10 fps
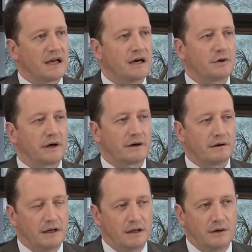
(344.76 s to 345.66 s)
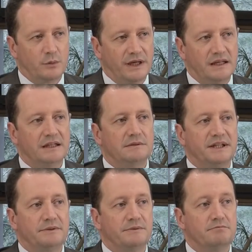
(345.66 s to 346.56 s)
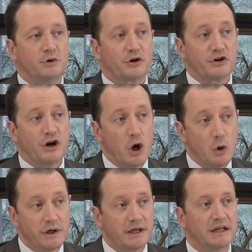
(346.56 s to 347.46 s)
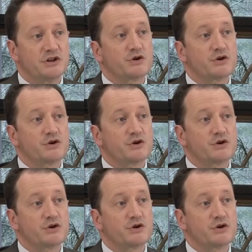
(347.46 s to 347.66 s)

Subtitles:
how are we a little bit more known and